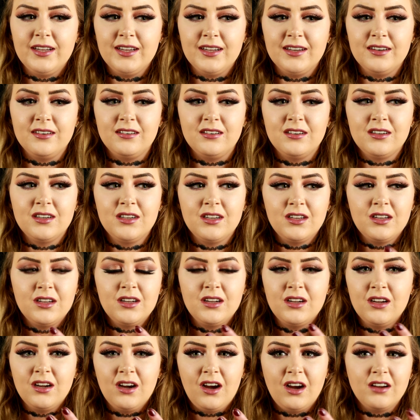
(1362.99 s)
and
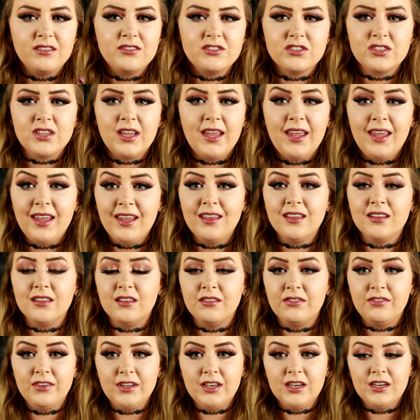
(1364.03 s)
I just hate the
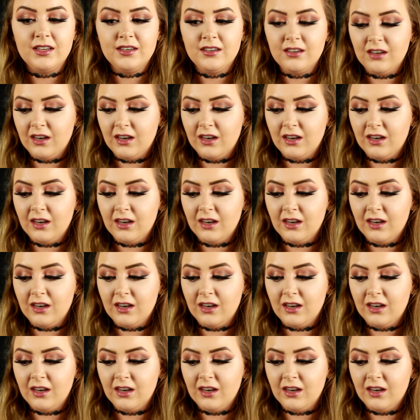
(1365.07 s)
feeling.